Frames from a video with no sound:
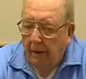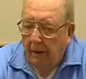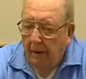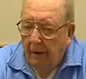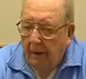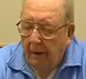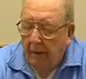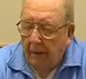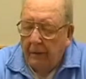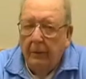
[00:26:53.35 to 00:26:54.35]

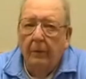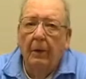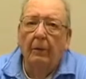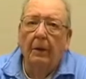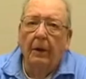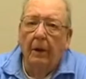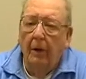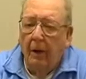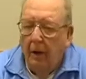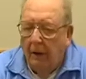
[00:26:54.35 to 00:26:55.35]
uh, what were they,
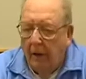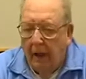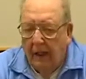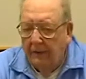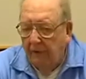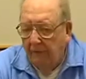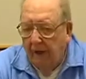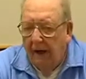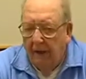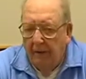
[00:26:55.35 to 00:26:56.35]

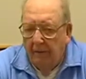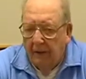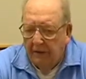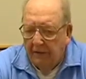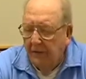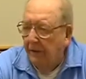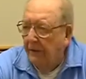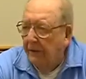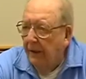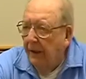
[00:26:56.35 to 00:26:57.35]
unclassified
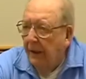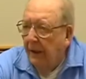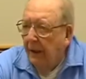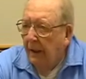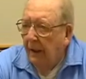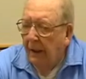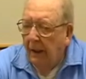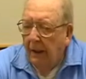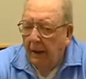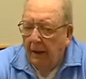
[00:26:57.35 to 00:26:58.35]
messages
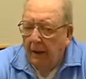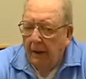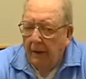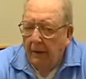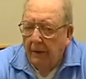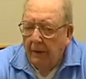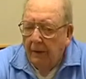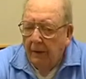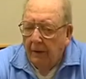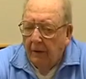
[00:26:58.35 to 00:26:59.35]
uh, that
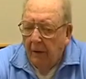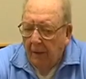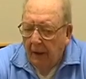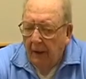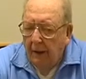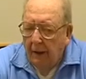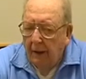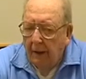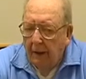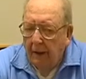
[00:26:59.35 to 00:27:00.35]
come in,
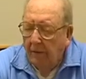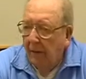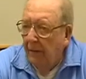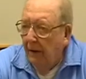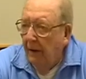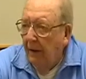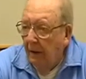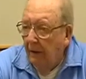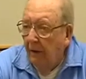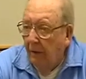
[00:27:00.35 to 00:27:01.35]
they would be
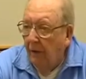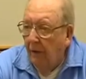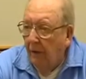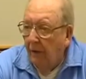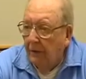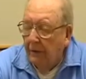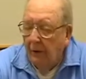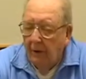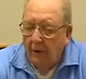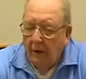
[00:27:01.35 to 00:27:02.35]
encoded
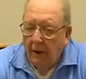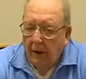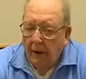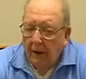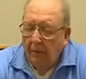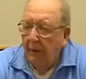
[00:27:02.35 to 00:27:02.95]
also, and